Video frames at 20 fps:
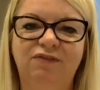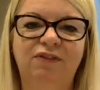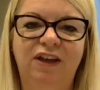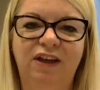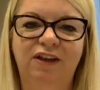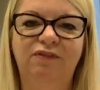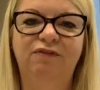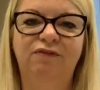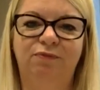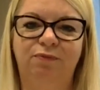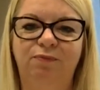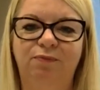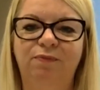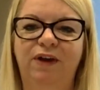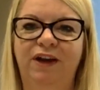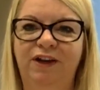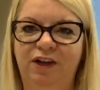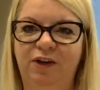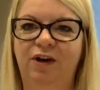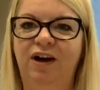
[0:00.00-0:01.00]
If
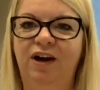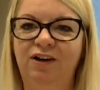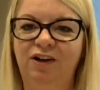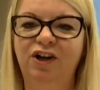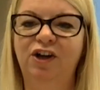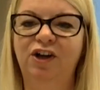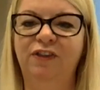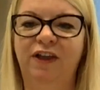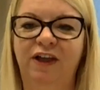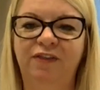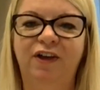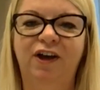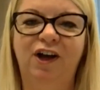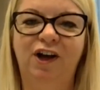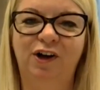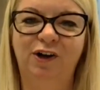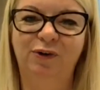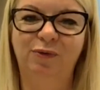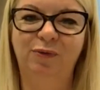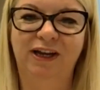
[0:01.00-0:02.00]
I know I learned that the
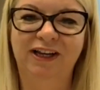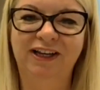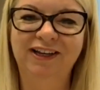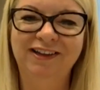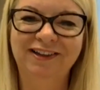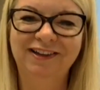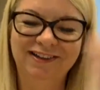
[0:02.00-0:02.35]
hard way.